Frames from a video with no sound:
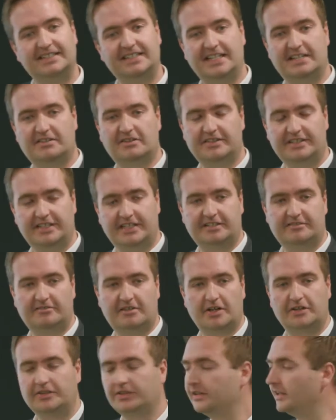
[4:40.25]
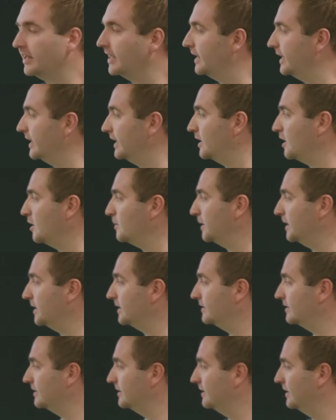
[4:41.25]
year-on-year growth in
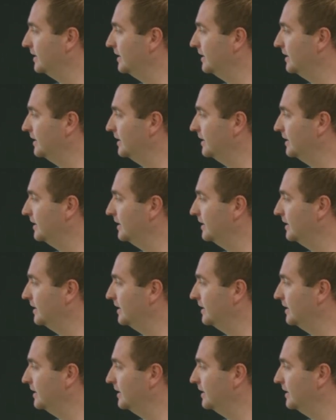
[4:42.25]
e-commerce.